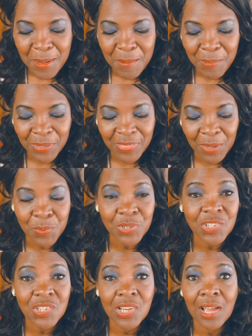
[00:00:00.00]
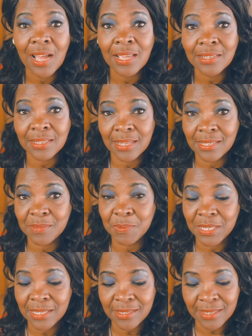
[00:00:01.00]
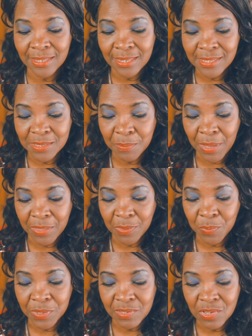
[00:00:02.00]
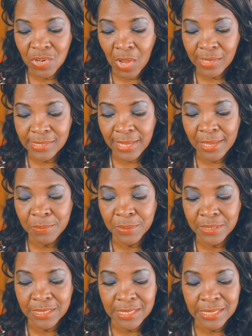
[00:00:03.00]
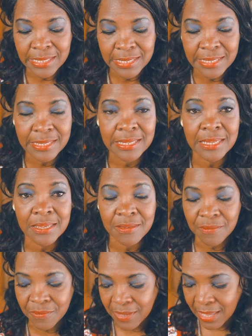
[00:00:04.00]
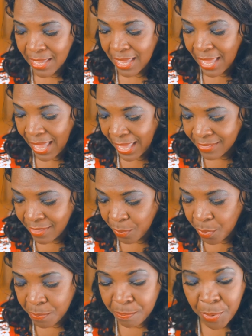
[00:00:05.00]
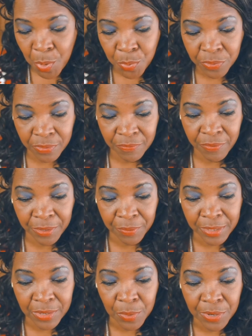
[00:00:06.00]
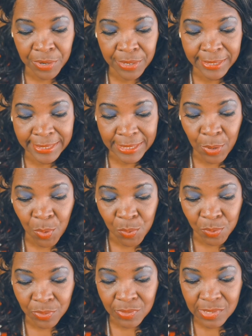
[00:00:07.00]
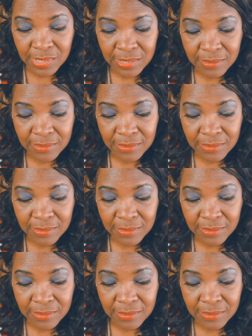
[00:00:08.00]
But they were childless because Elizabeth was not able to conceive, and they were both very old.